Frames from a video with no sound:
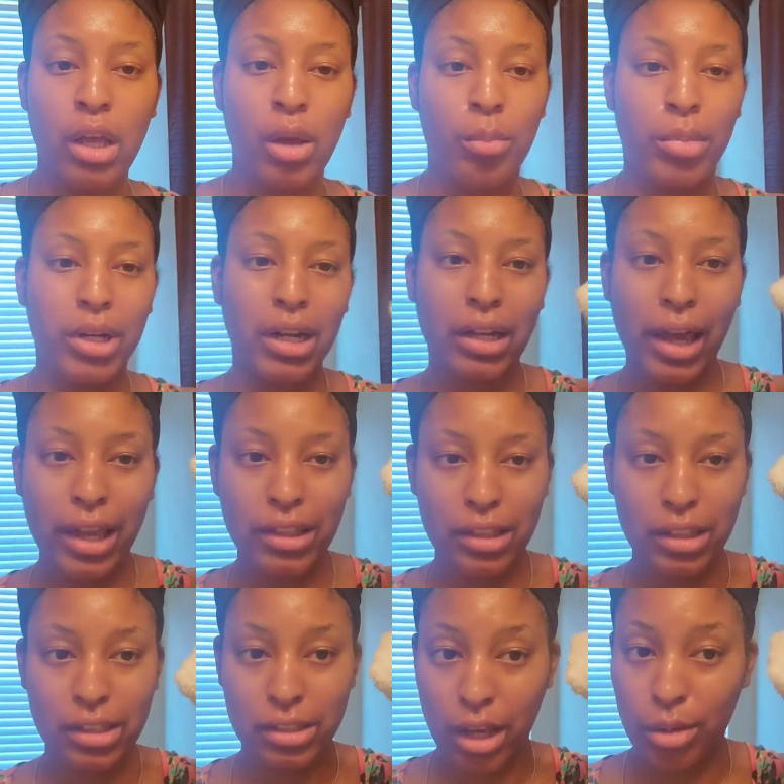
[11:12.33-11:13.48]
But I like
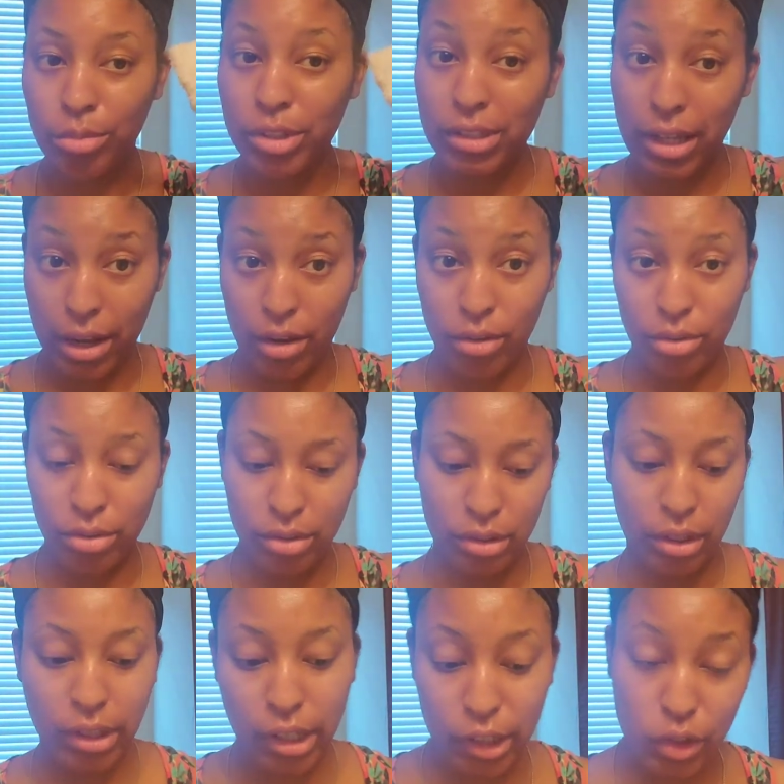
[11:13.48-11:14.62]
these type of towels,
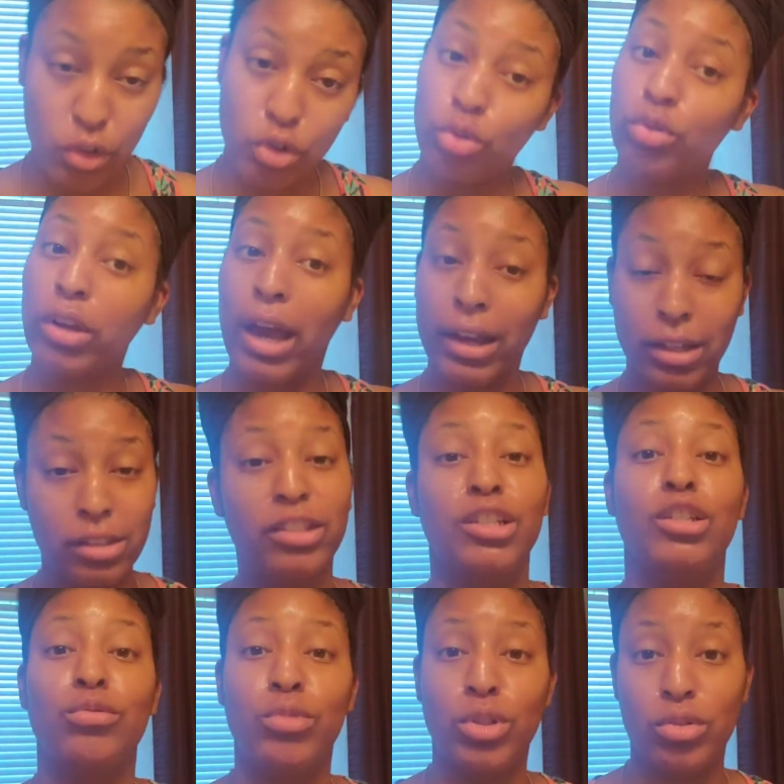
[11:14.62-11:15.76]
and I can tell
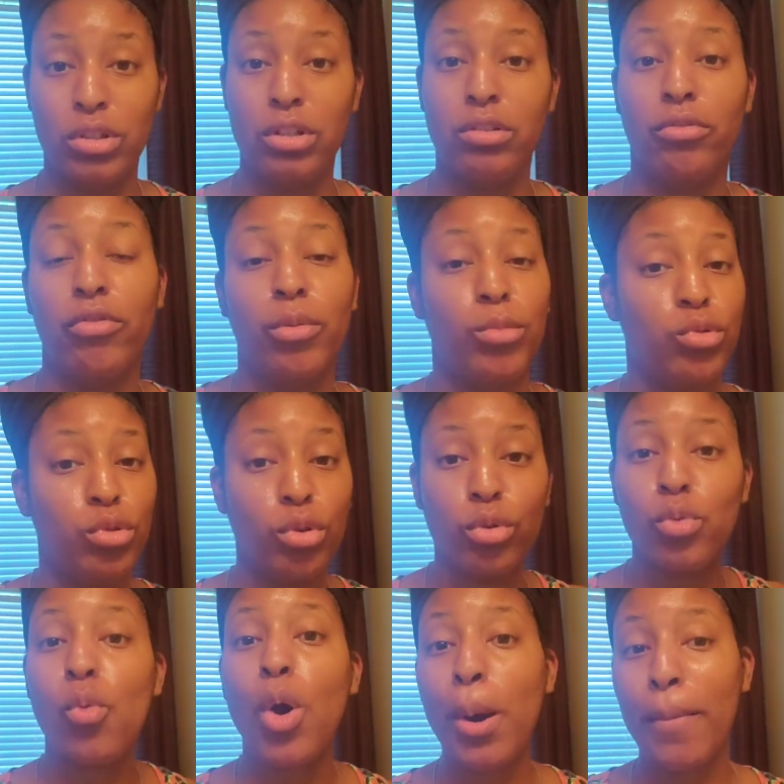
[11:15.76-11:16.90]
you where you can get them from. You can go to
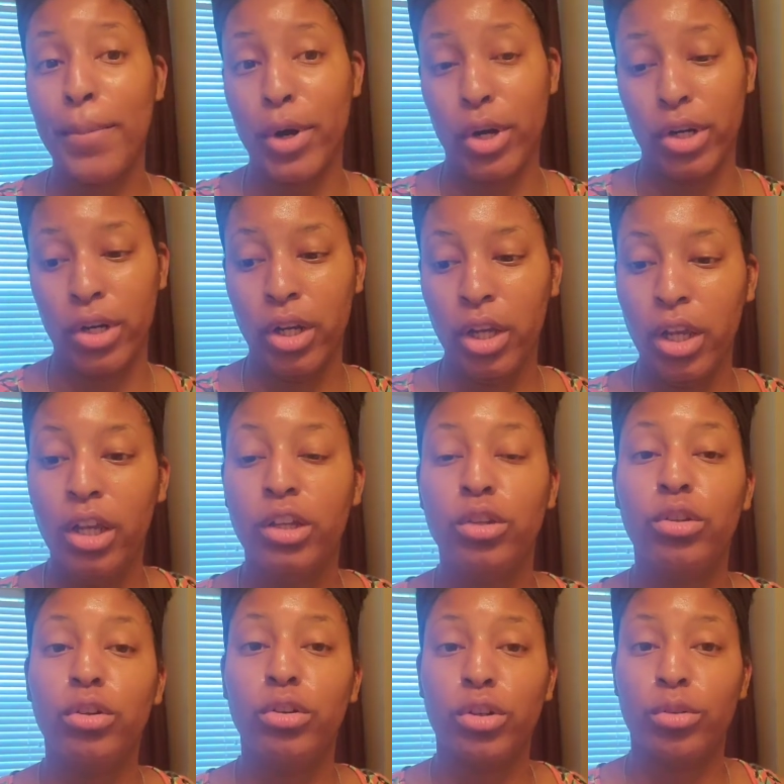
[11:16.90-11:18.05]
Walmart. You
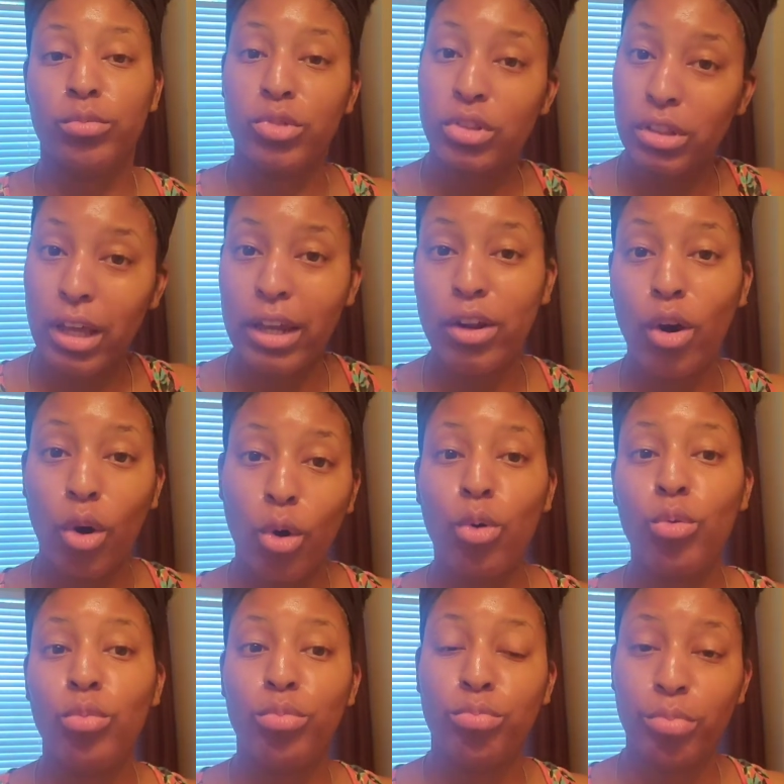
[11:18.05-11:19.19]
know that
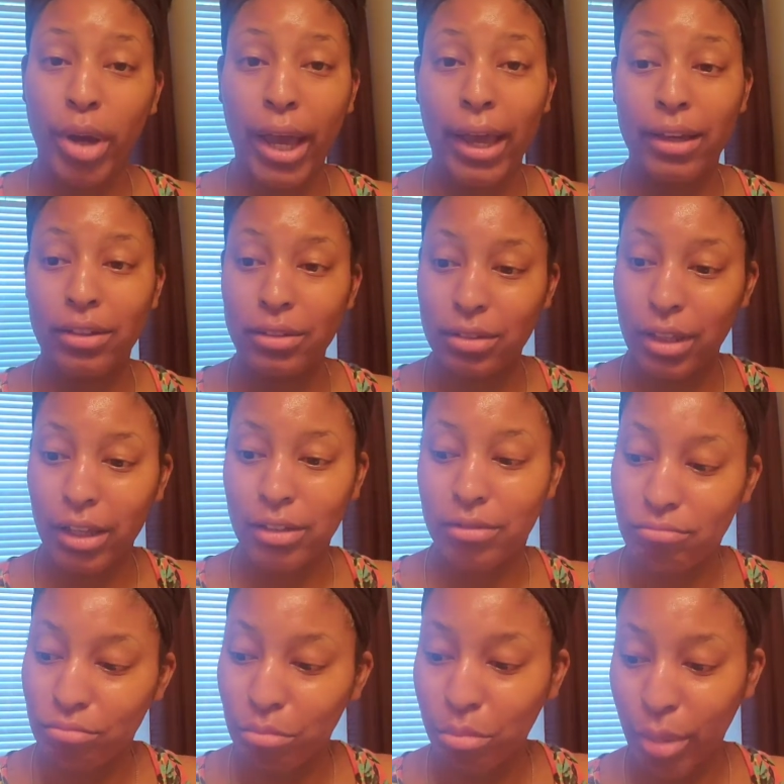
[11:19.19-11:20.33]
whole pack
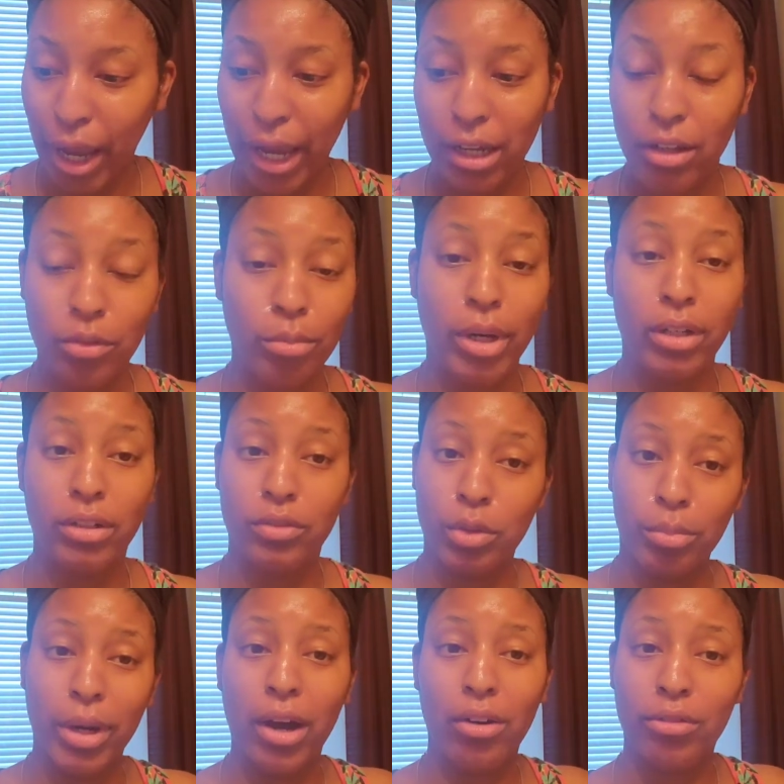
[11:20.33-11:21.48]
of
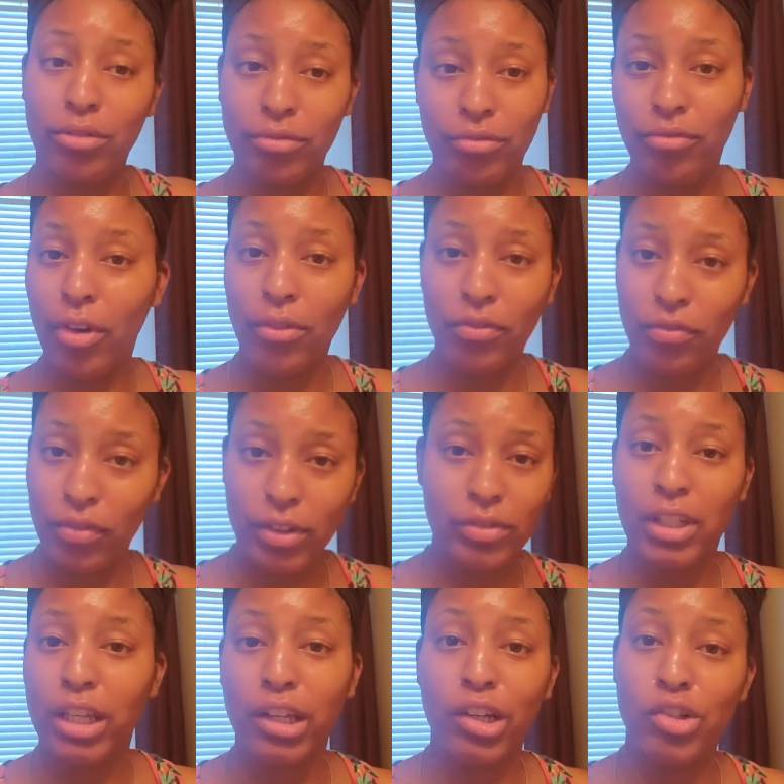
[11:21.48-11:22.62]
about
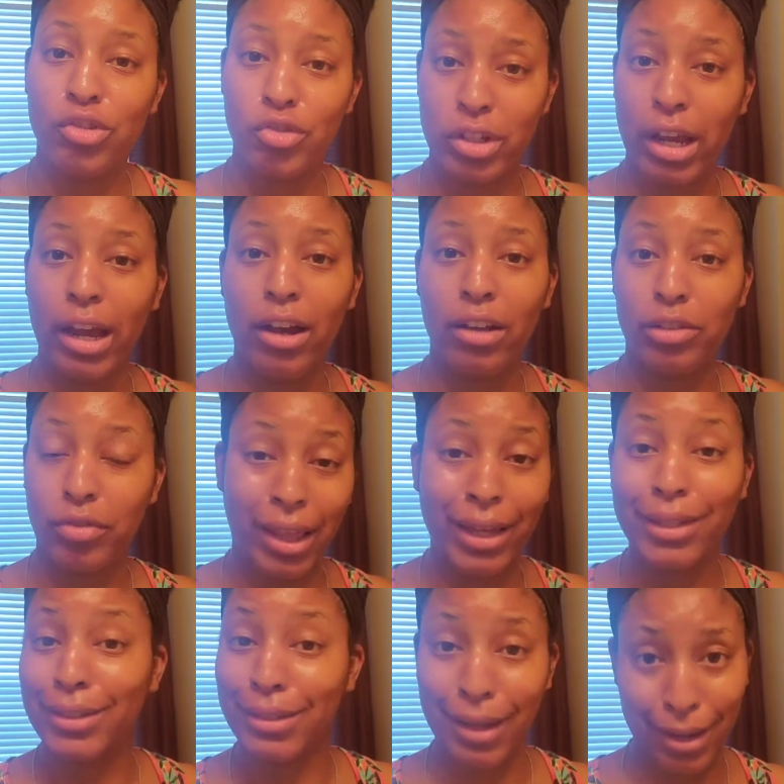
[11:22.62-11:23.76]
1,500 towels for like
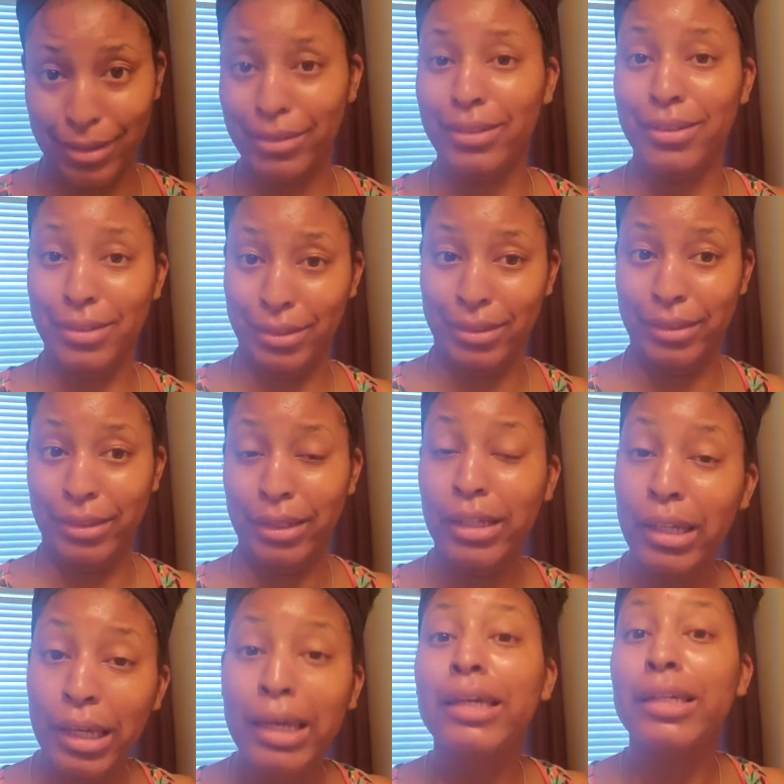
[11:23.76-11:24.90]
$1.
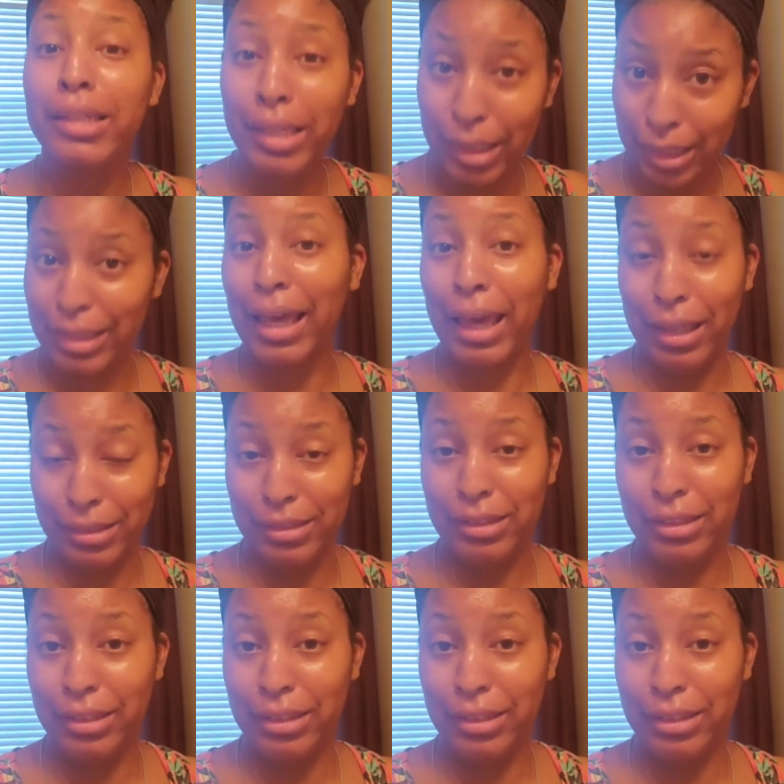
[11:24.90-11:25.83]
Get that.